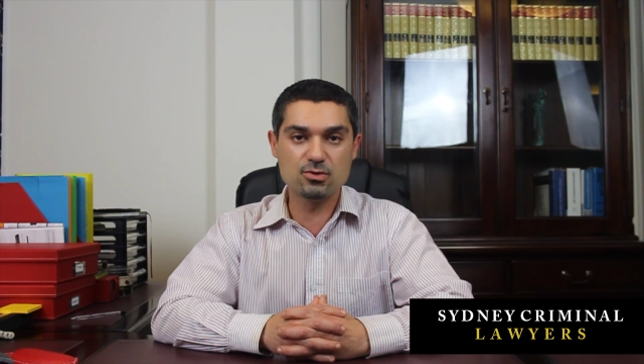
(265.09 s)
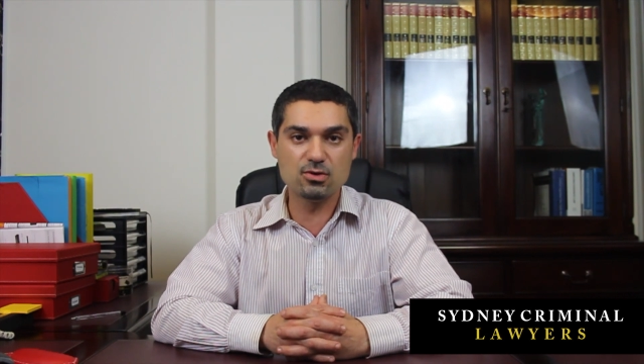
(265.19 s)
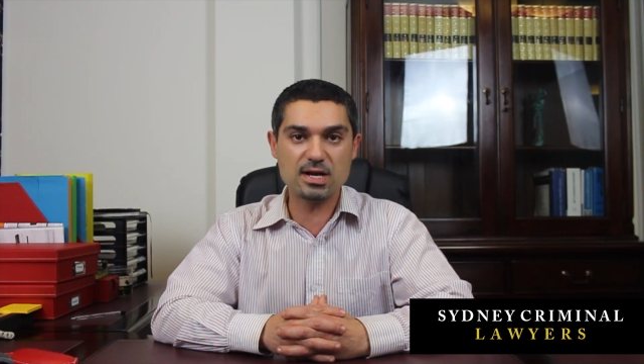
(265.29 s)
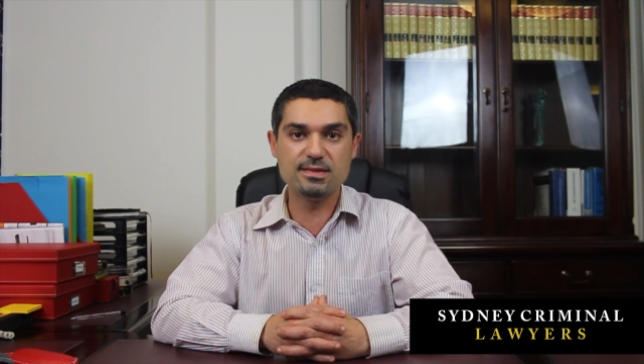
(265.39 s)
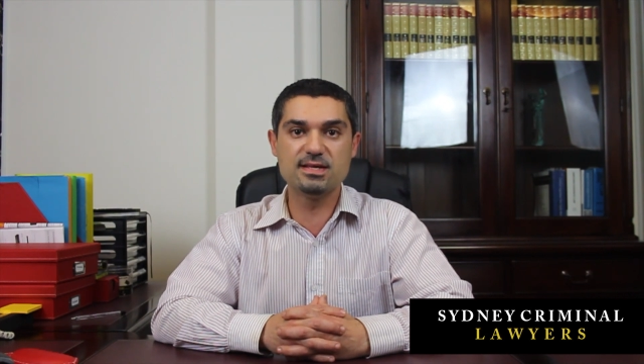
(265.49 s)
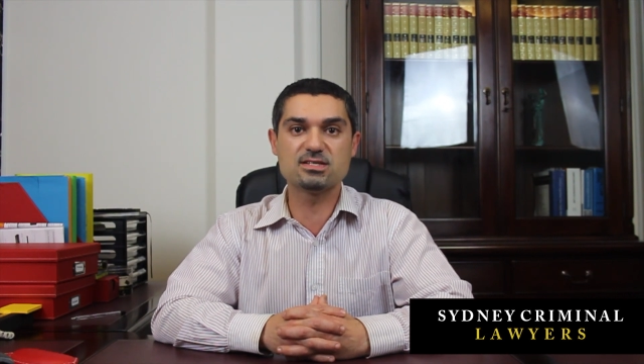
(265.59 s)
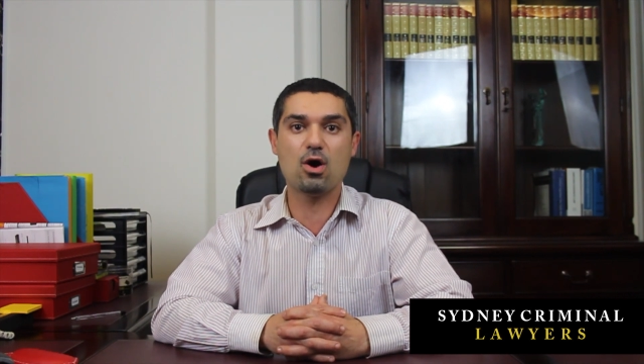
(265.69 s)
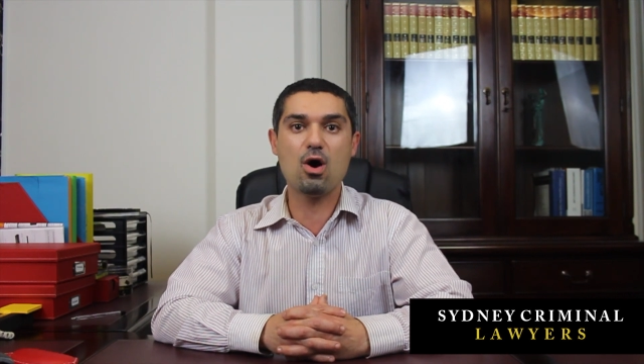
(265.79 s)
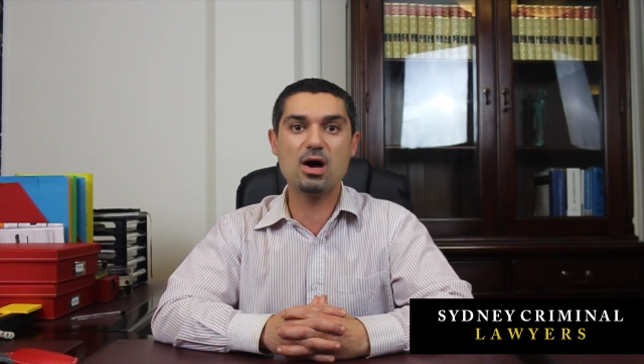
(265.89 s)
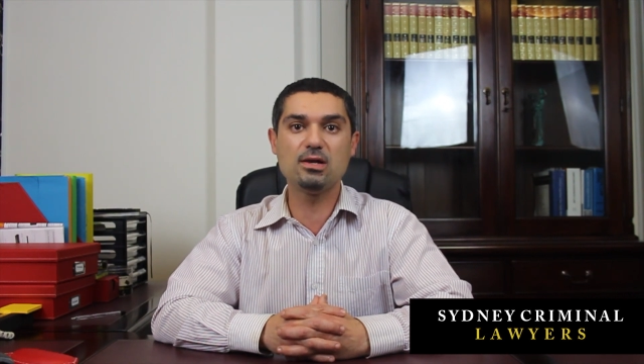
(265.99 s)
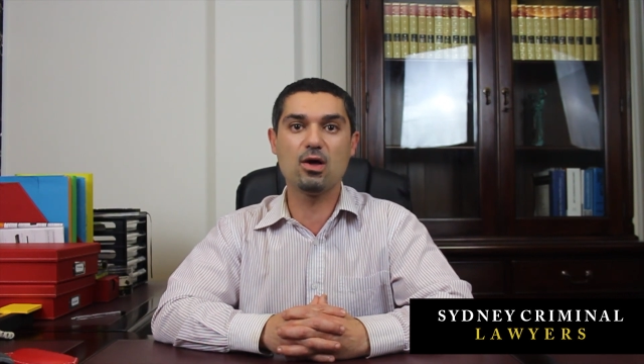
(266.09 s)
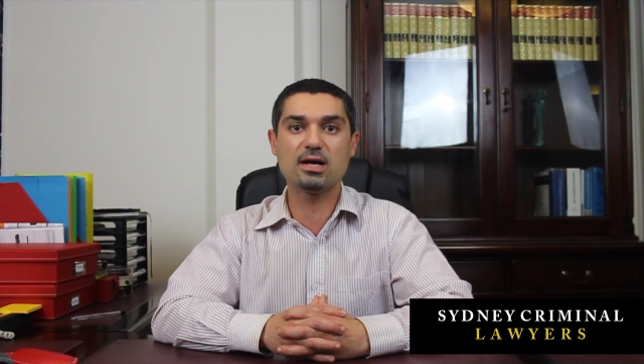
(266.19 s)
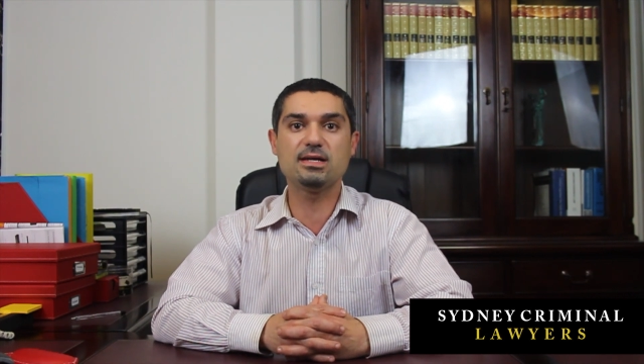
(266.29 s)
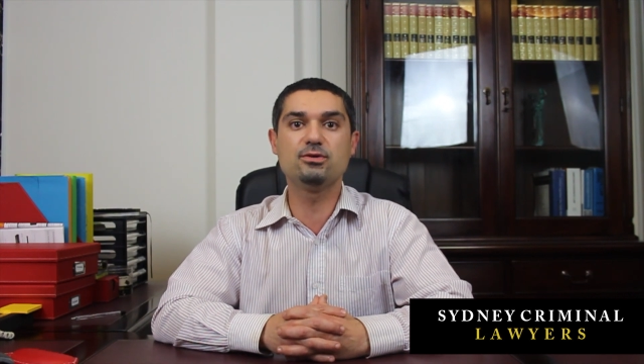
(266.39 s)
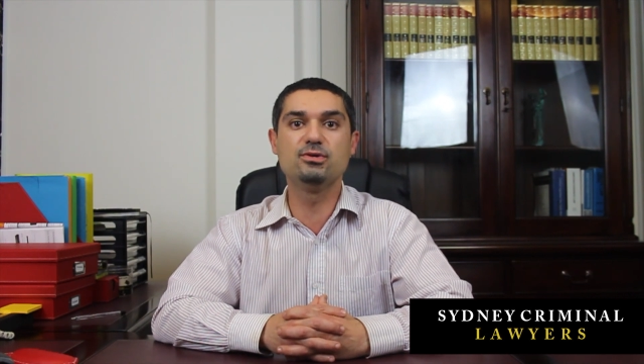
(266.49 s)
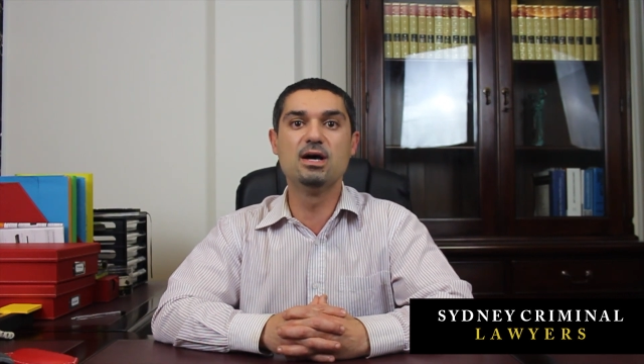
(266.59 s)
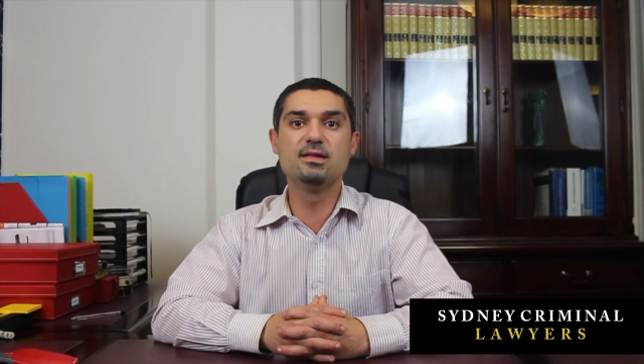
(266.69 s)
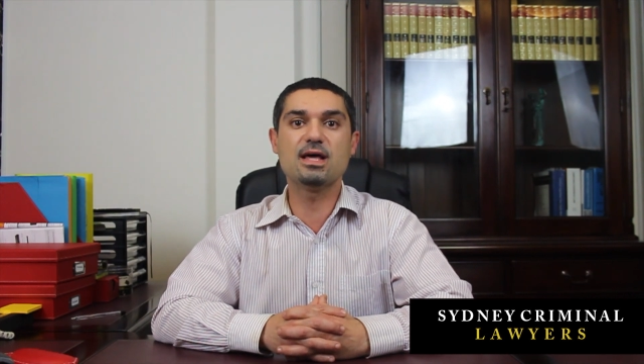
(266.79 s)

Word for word: court and there's a high likelihood